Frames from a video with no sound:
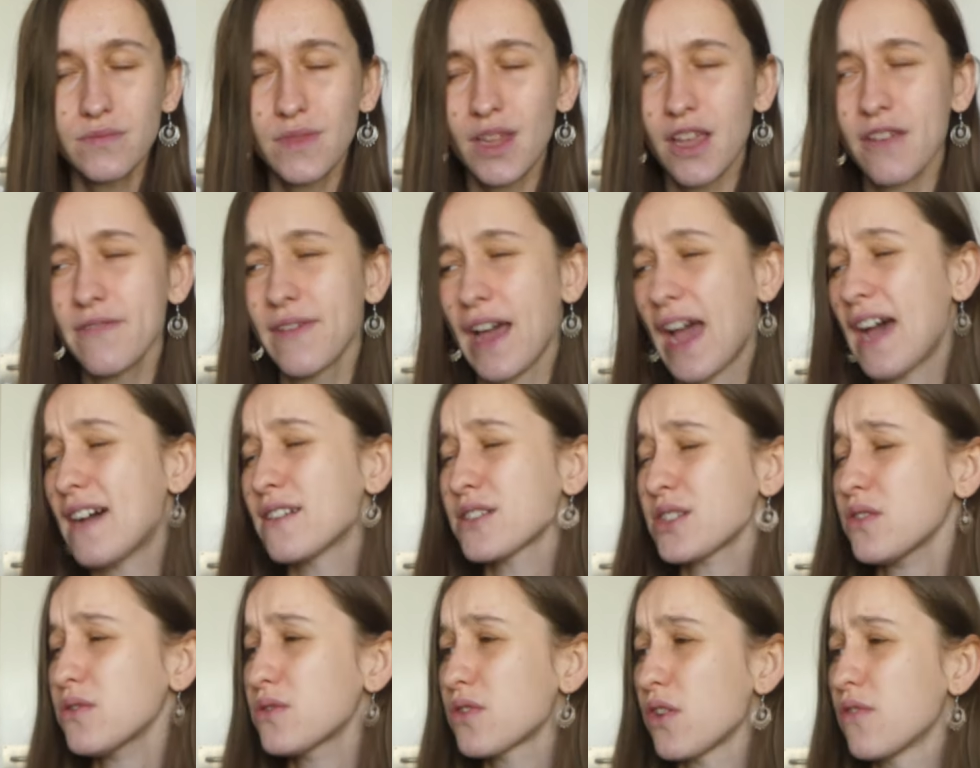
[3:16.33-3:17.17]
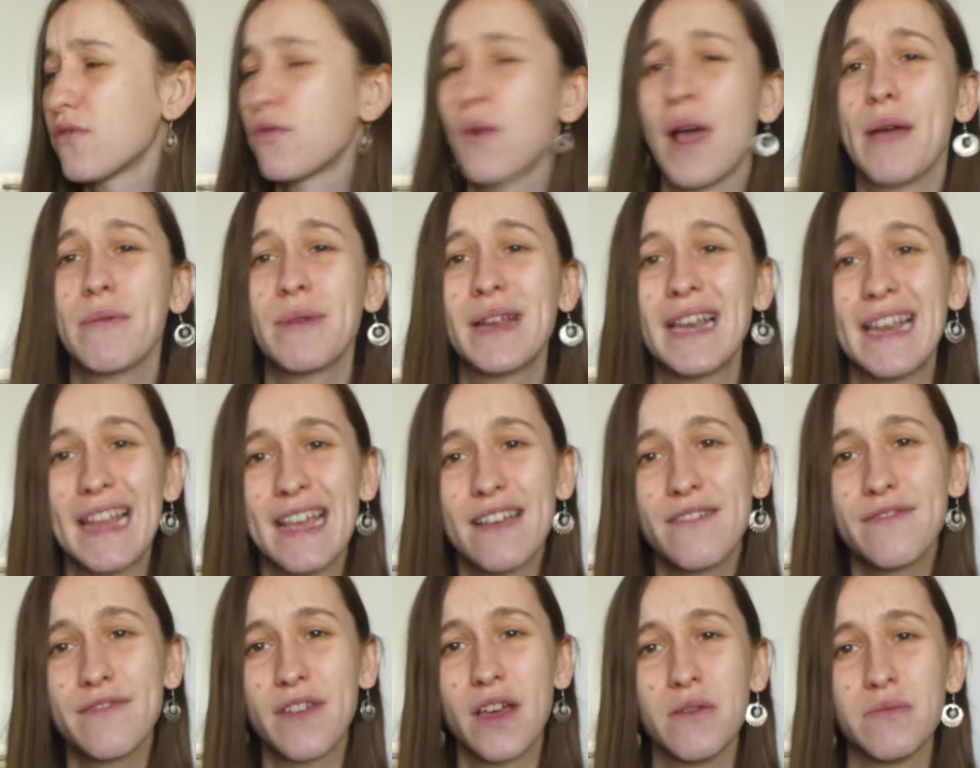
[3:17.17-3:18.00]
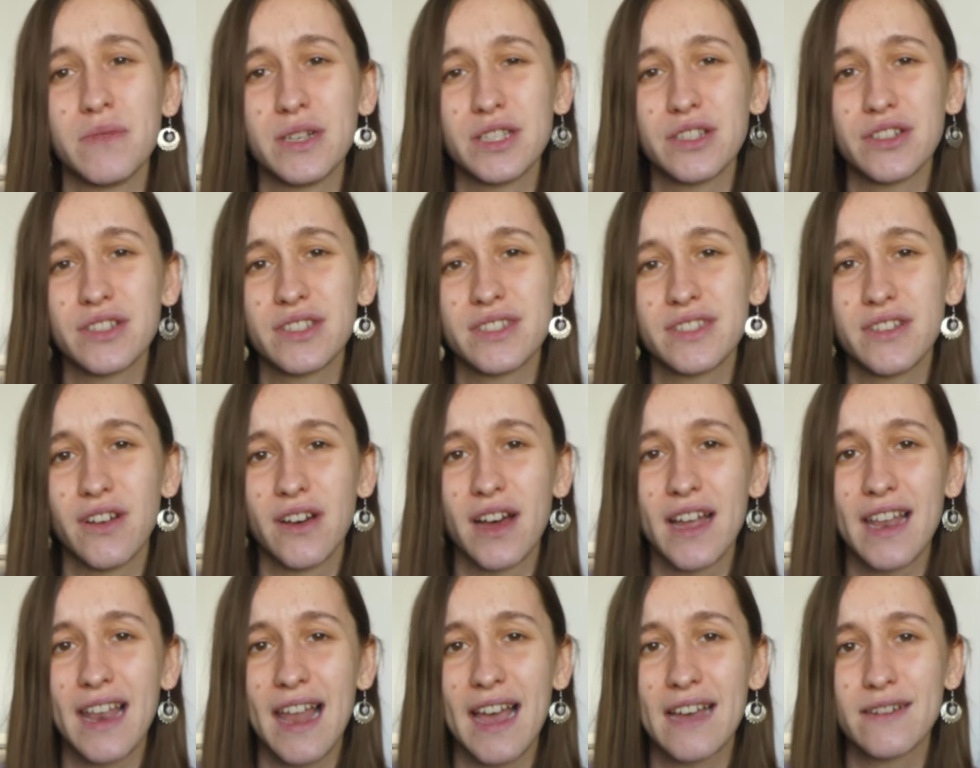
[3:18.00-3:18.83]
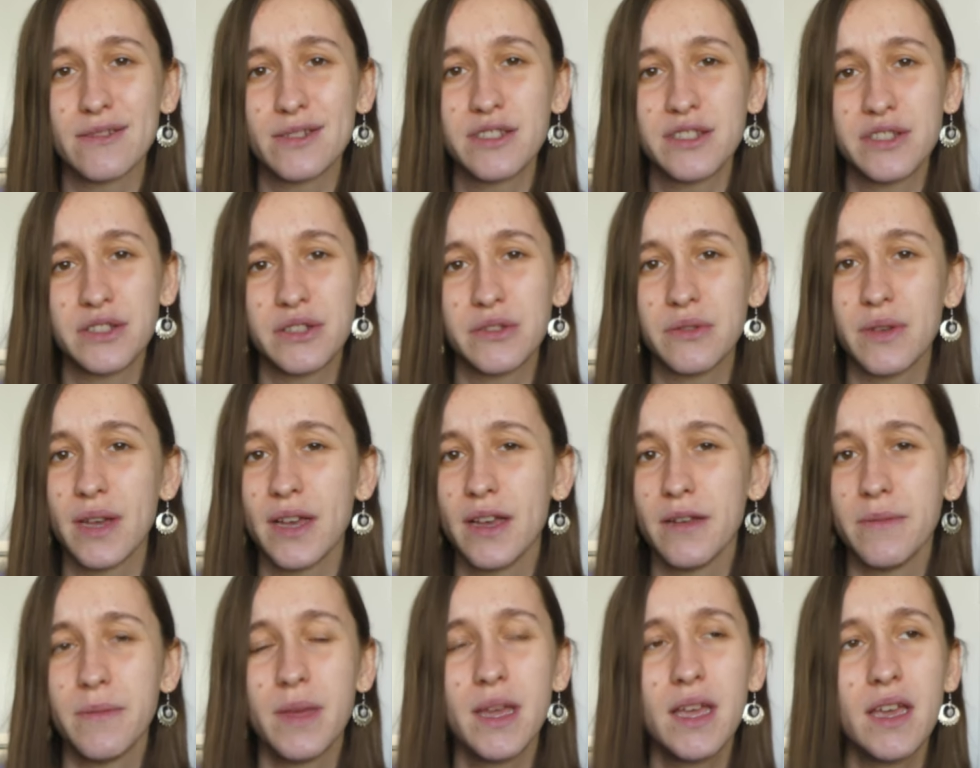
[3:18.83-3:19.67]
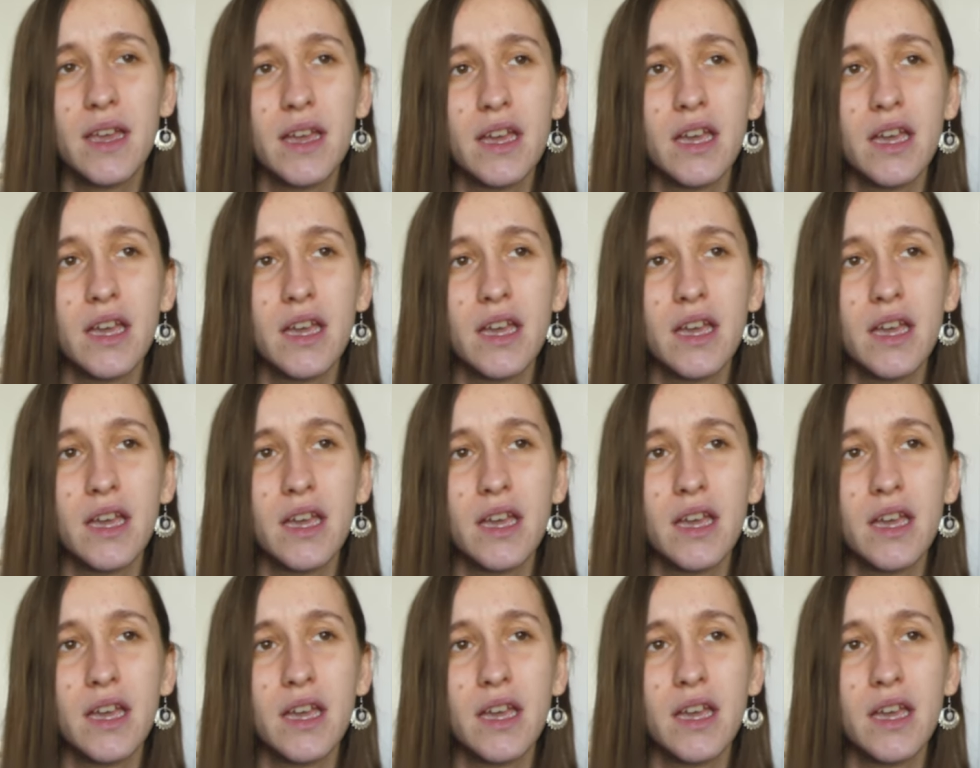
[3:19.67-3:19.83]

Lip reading: the household of where we live, and we're just not allowed to